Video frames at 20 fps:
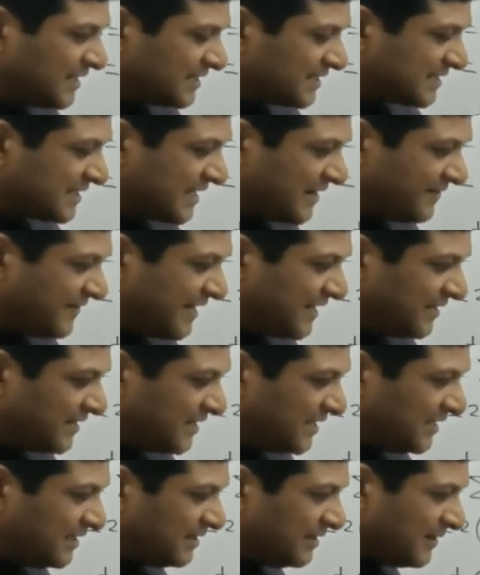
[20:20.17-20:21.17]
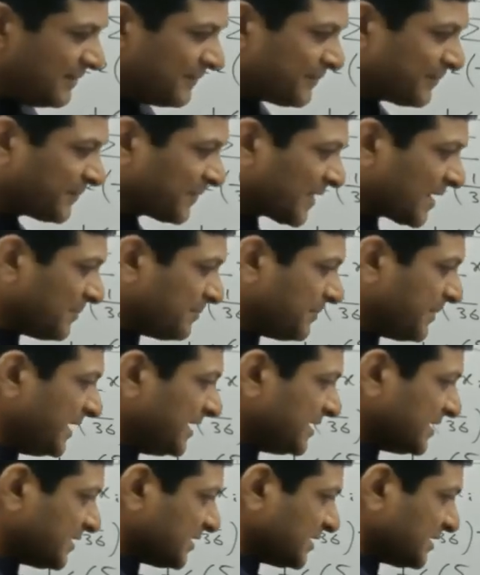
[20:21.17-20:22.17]
70
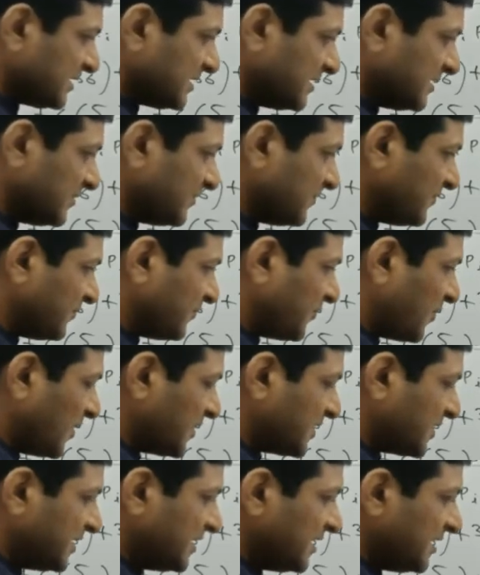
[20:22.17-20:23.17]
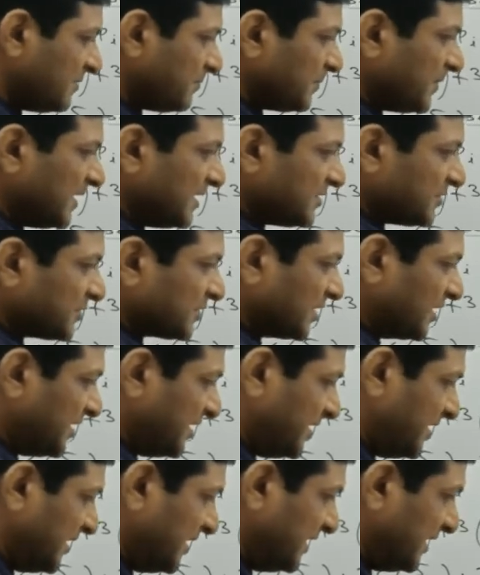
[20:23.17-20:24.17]
plus 40 plus
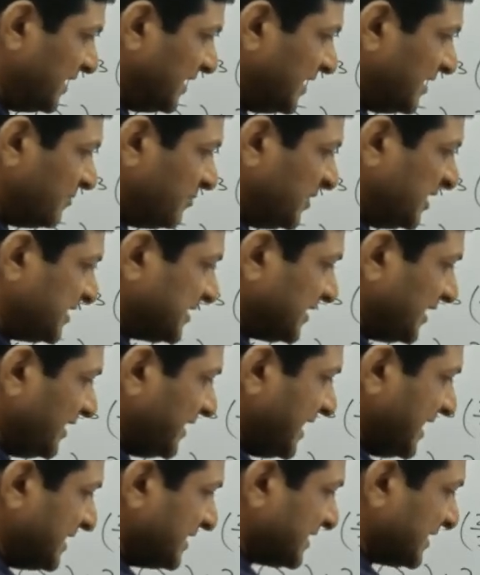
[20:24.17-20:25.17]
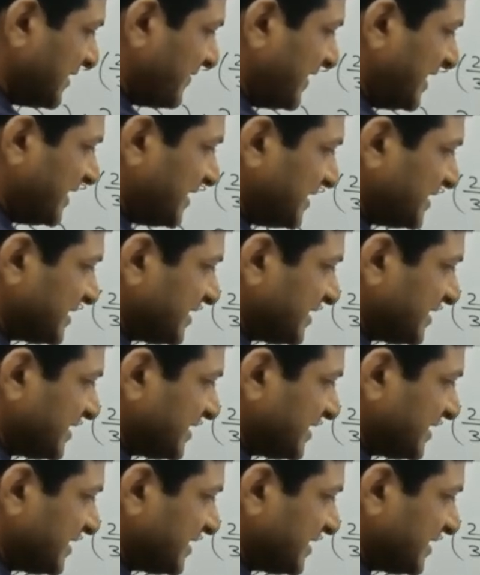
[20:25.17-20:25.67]
30 means again 70,